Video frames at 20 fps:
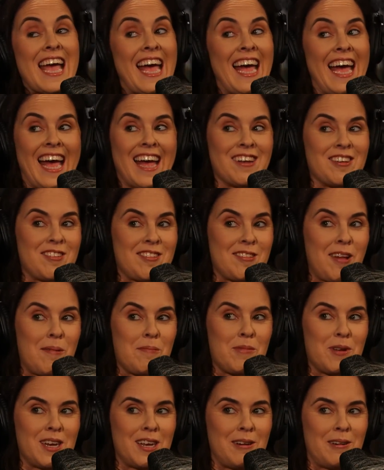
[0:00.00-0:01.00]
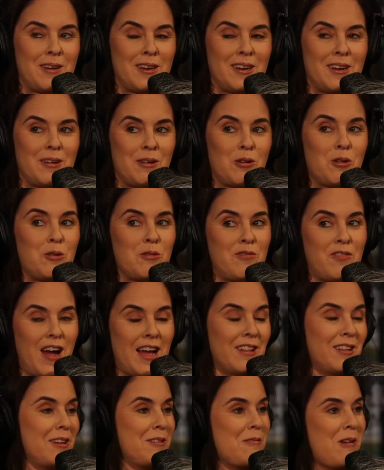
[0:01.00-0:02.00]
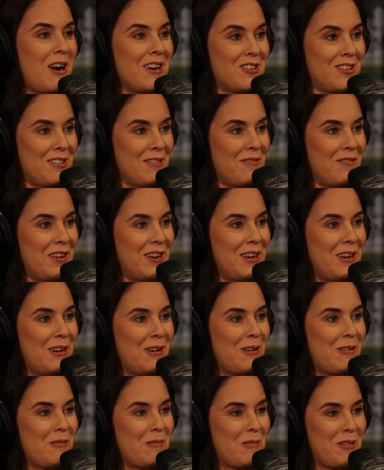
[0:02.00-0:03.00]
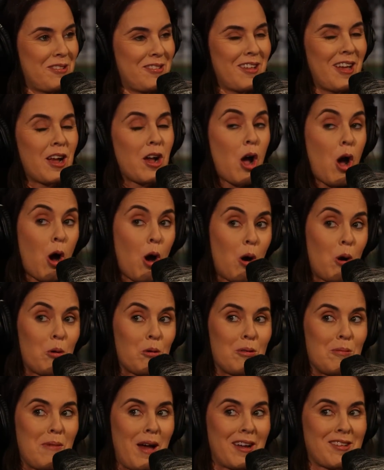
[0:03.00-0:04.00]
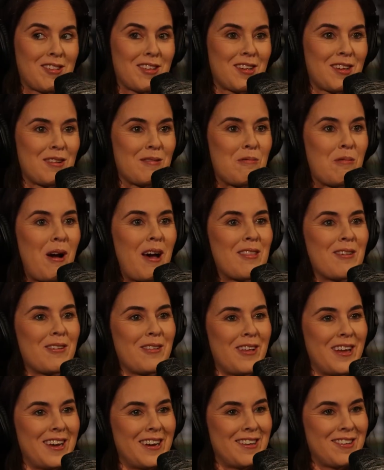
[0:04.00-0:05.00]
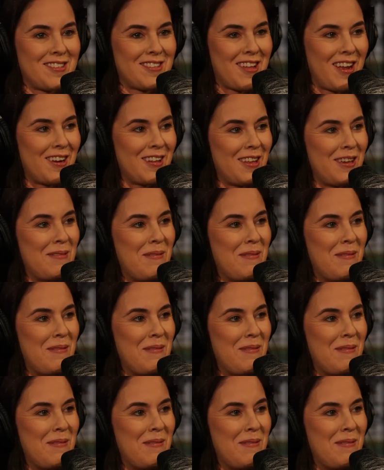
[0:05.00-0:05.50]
And somebody who finally watched the video was like, "Oh, the Mexican oh. weather ladies oh. suddenly